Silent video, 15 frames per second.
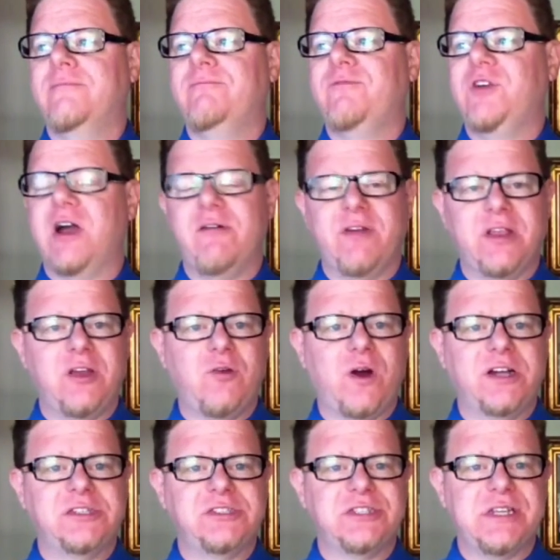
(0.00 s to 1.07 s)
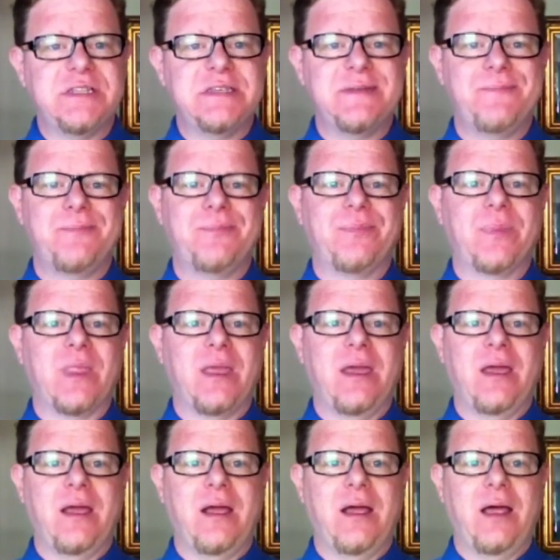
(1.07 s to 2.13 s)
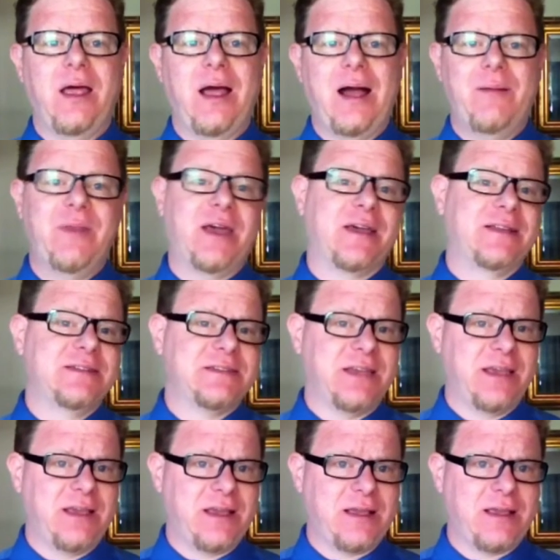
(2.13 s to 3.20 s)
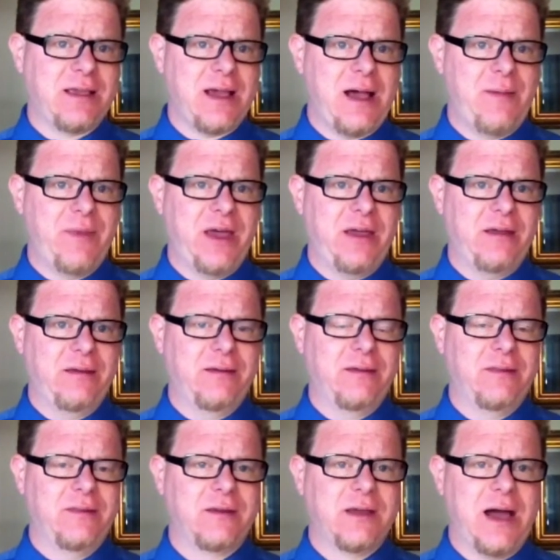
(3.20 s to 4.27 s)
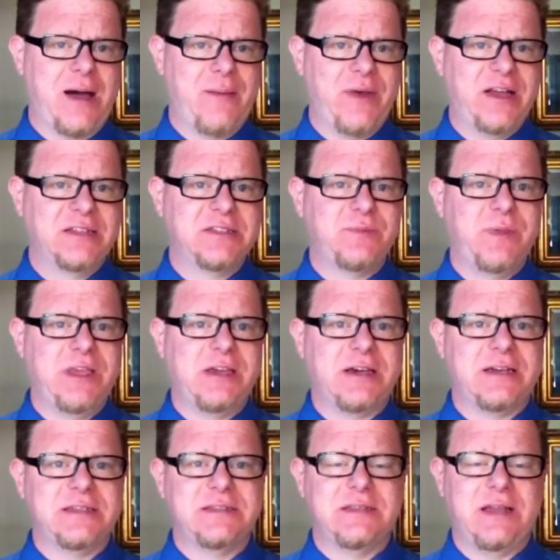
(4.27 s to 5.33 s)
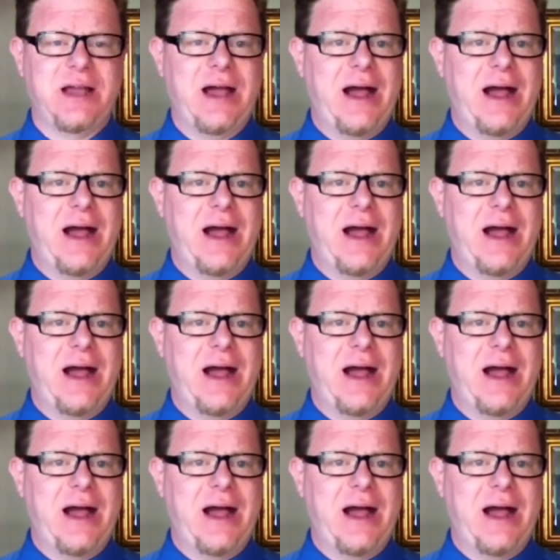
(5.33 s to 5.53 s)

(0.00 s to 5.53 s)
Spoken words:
If you have any questions, I'm not going to say comment in the comments because